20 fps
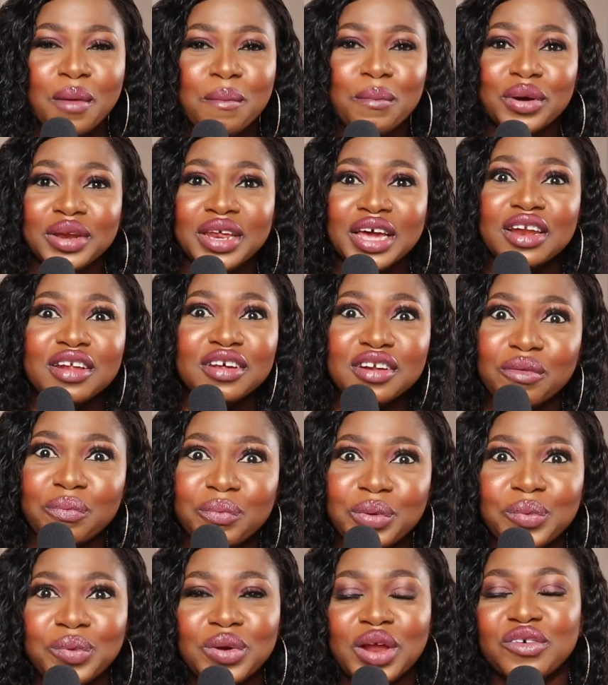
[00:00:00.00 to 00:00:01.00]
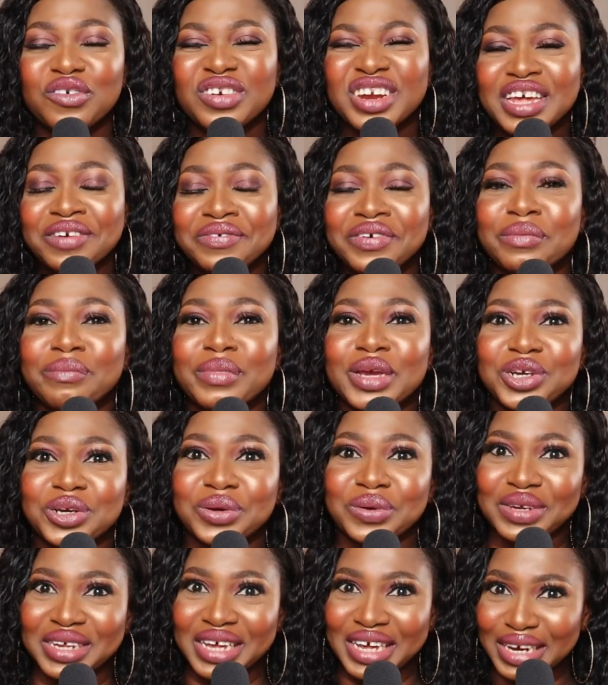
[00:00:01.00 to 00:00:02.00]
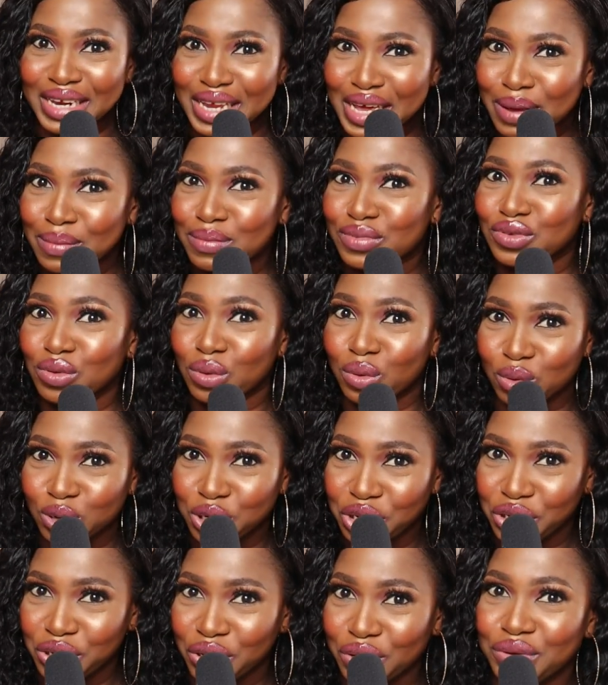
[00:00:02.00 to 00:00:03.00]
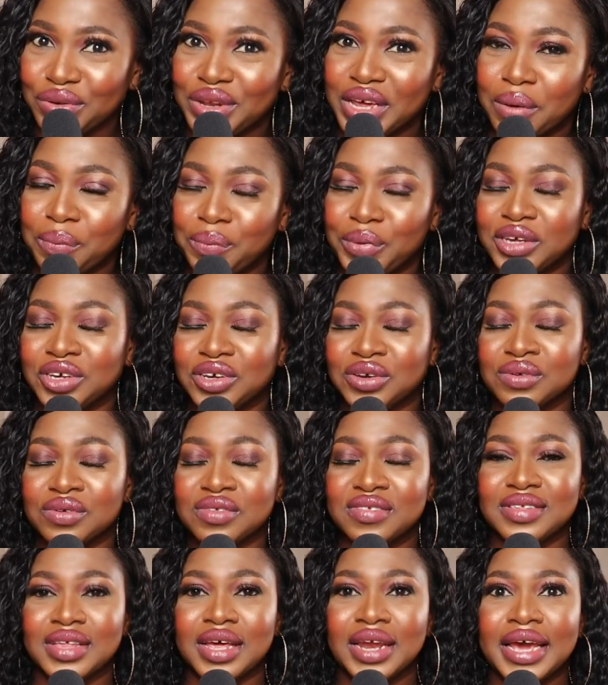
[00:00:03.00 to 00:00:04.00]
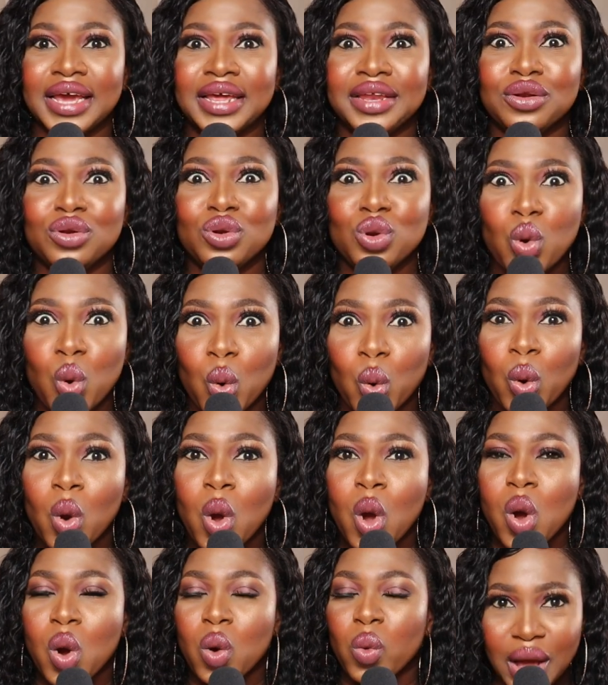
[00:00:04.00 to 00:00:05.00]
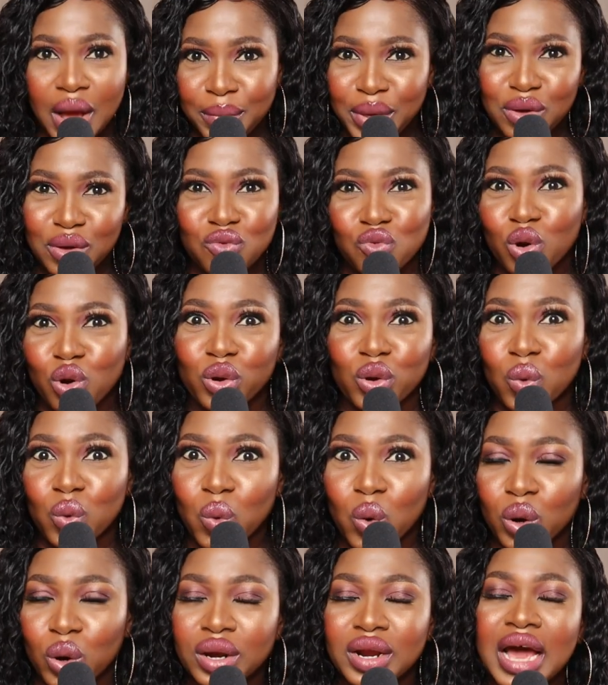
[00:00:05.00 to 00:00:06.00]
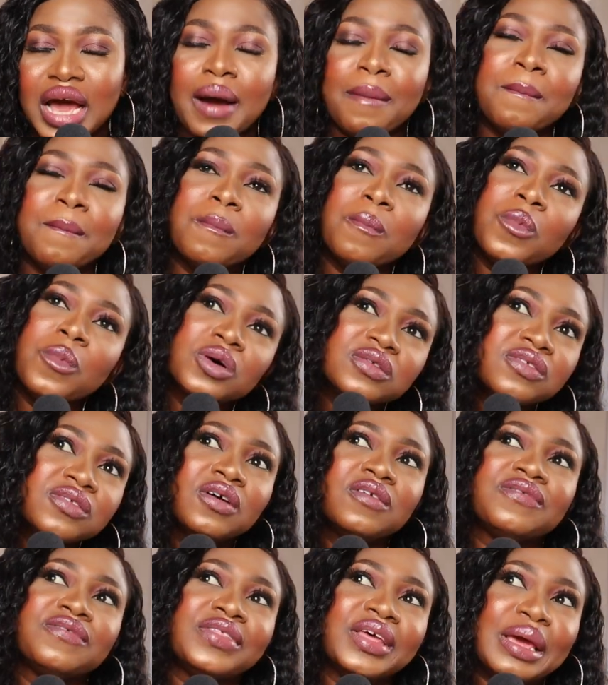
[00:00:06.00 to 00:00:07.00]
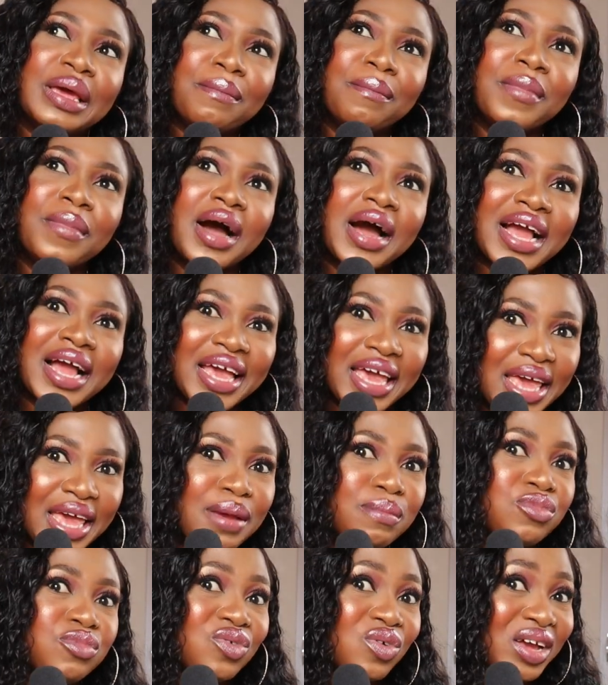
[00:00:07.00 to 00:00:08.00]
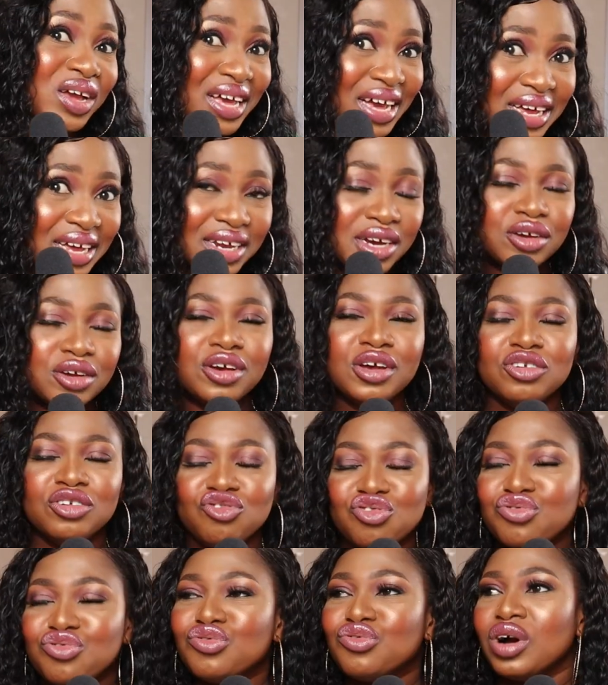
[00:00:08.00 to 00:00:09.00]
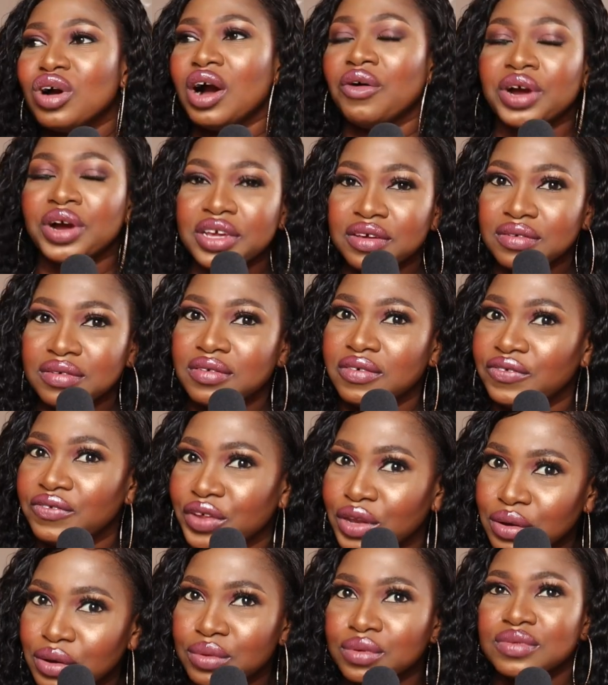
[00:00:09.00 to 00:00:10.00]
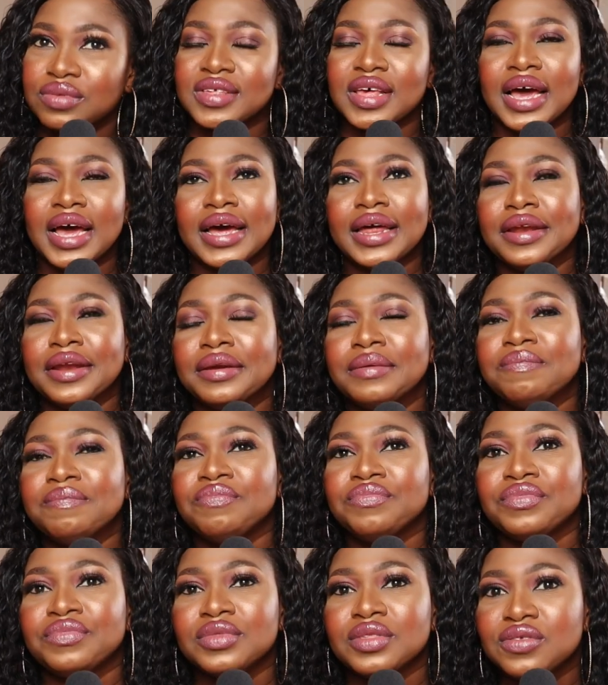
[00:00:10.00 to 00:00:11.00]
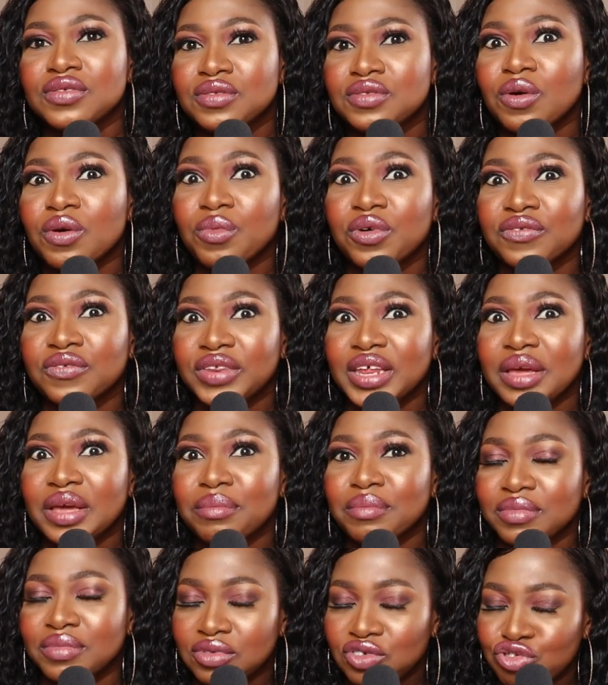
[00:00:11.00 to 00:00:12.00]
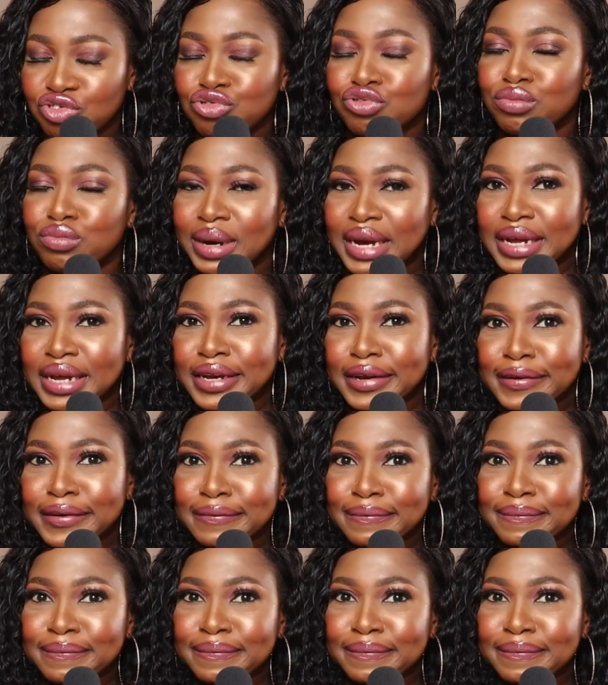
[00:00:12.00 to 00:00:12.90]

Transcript: But there are a lot of people, I will never mention their names or show you their pictures, that I know, I mean, one-on-one, and most of them came to Ghana through our YouTube videos, and some of them through mine.